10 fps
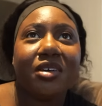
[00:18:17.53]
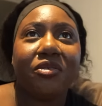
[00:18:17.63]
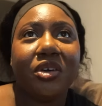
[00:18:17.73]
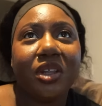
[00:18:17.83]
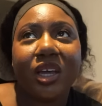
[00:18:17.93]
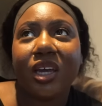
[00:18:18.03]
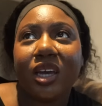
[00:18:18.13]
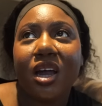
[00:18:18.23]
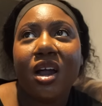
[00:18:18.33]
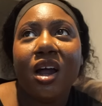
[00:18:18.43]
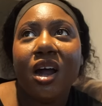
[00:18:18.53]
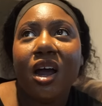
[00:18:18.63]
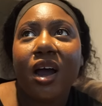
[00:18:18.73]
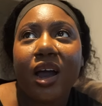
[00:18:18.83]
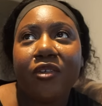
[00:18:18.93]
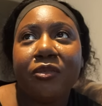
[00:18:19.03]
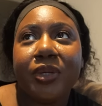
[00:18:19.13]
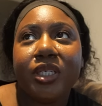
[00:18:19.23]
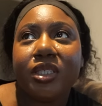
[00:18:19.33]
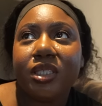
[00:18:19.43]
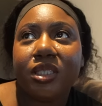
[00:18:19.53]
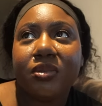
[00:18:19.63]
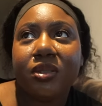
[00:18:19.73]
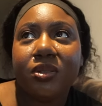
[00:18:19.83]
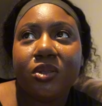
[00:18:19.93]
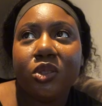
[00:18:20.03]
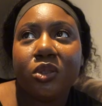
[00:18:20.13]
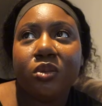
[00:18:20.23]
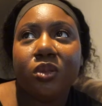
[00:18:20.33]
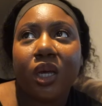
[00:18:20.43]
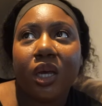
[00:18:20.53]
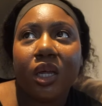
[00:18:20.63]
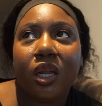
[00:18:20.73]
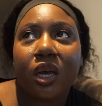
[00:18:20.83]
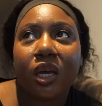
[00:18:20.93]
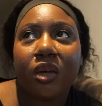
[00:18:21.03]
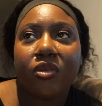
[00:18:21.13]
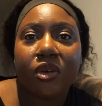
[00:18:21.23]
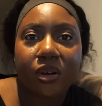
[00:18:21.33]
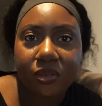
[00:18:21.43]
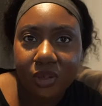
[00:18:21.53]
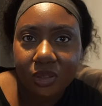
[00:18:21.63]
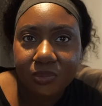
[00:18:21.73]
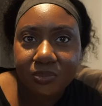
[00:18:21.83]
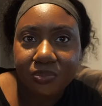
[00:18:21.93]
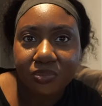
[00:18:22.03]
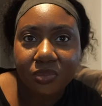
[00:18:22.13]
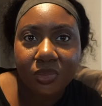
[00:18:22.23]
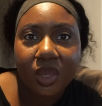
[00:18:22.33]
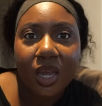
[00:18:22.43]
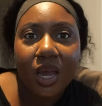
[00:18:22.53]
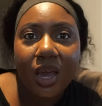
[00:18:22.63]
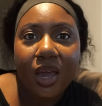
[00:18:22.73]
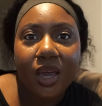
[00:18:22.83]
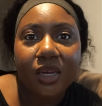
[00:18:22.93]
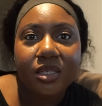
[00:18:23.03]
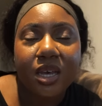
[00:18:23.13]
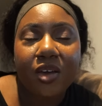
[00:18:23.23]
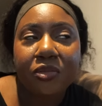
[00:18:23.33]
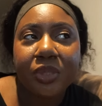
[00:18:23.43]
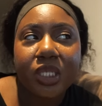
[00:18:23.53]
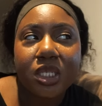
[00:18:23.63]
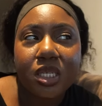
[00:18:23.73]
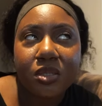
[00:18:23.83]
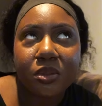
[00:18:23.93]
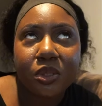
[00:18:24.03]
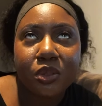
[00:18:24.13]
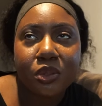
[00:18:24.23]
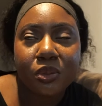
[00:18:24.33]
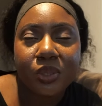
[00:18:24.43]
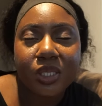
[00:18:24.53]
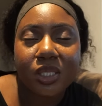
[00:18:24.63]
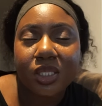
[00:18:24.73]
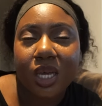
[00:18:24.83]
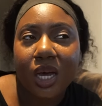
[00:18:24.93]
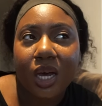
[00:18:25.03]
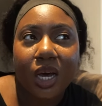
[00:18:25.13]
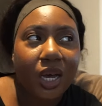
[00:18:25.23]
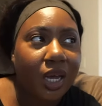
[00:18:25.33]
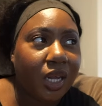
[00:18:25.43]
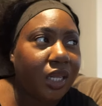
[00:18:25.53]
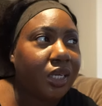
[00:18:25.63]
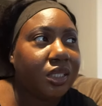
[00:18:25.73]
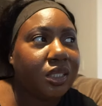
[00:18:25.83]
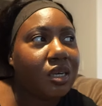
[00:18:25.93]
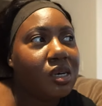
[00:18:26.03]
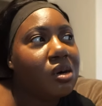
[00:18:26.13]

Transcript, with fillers: I feel like I haven't been consistent with YouTube in like forever and I haven't been consistent on YouTube since I like